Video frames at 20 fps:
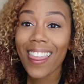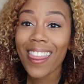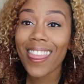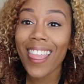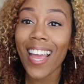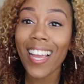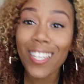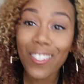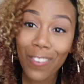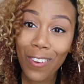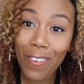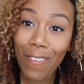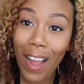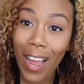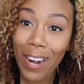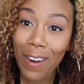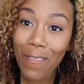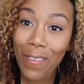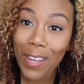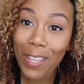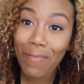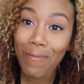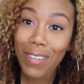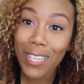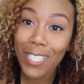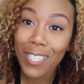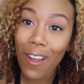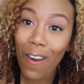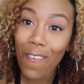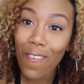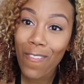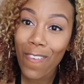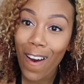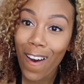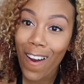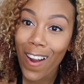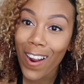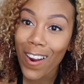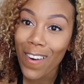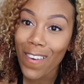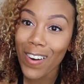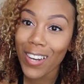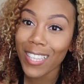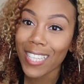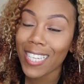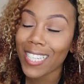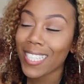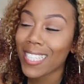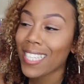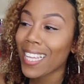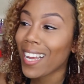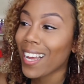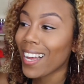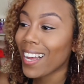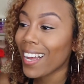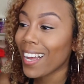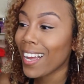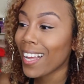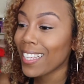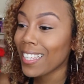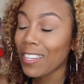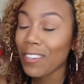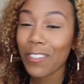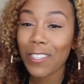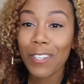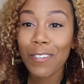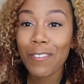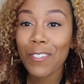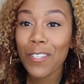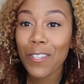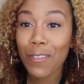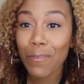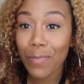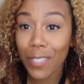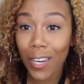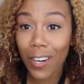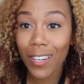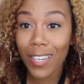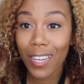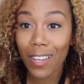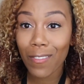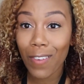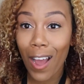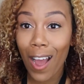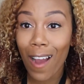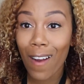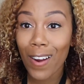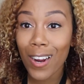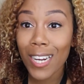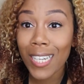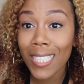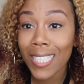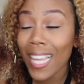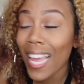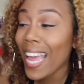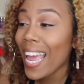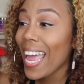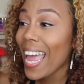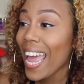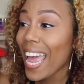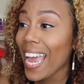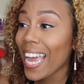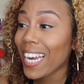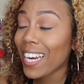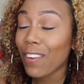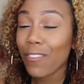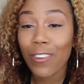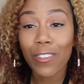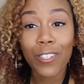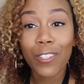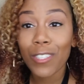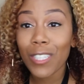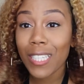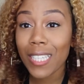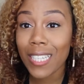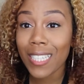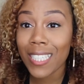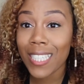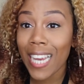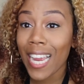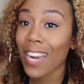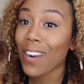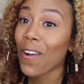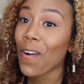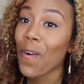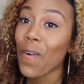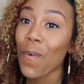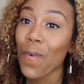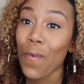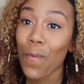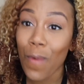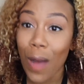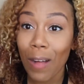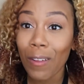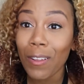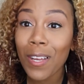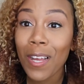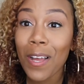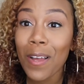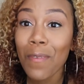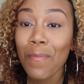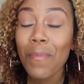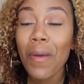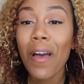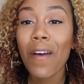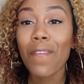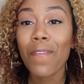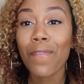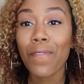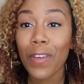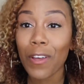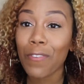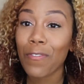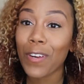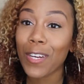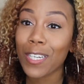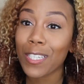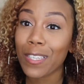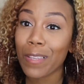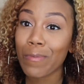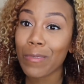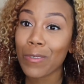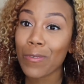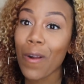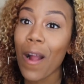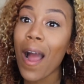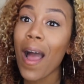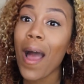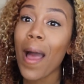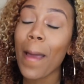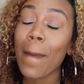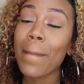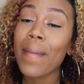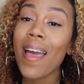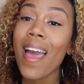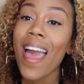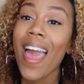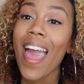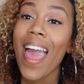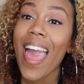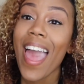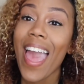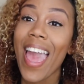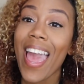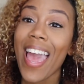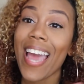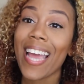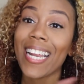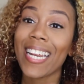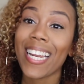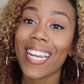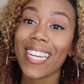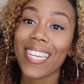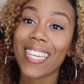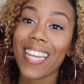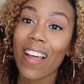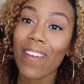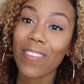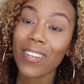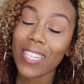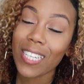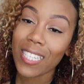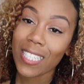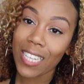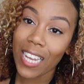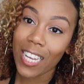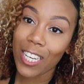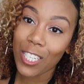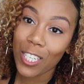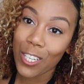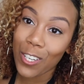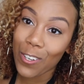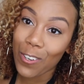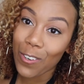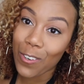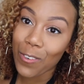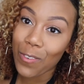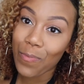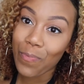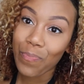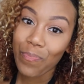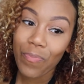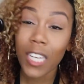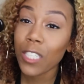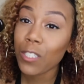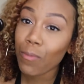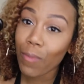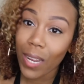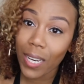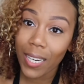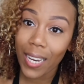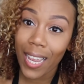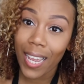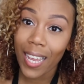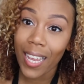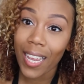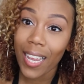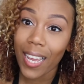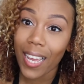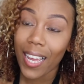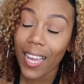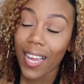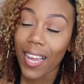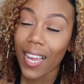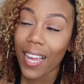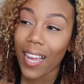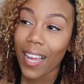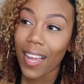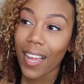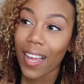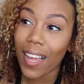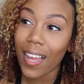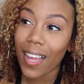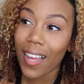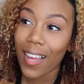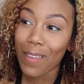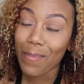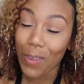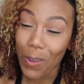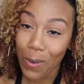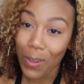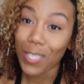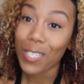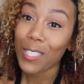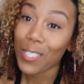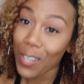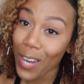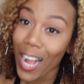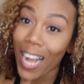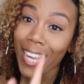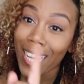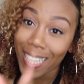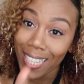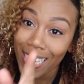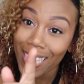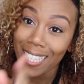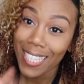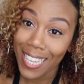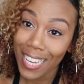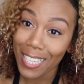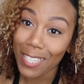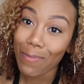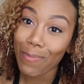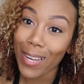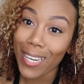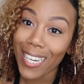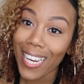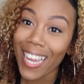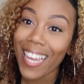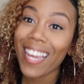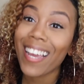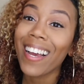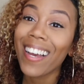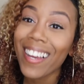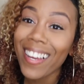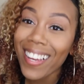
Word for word: Thanks for riding with me so far on this uh, little YouTube journey of ours. And if you're new to this channel, welcome. Feel free to subscribe and definitely stay tuned each Monday. Uh, I'm going to try at least each Monday.